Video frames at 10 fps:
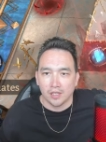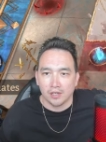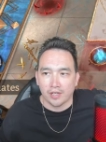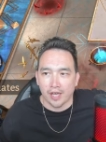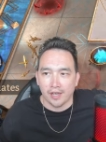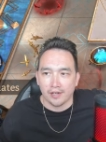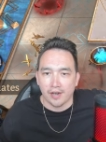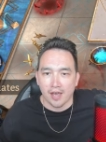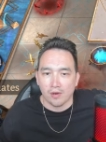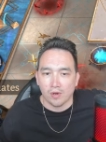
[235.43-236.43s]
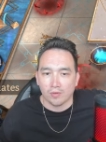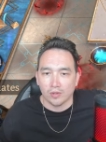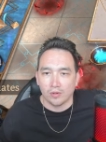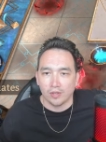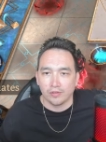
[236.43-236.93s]
Okay, now what we're
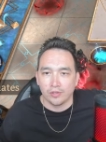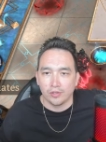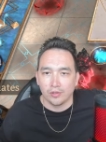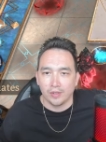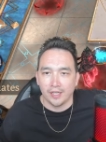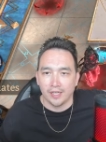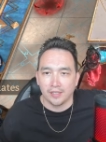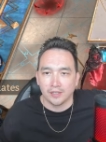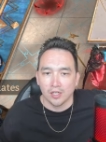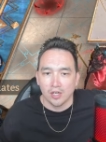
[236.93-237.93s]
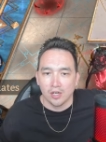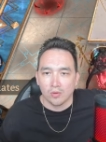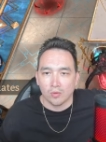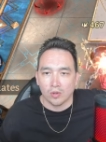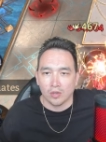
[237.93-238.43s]
going to do is
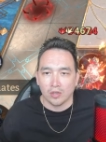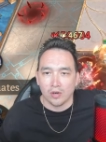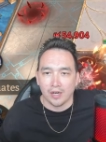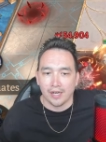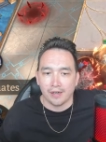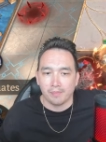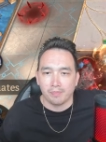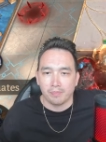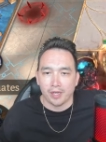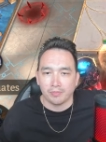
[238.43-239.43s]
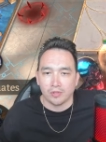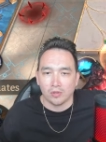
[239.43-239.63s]
we're going to go ahead and pop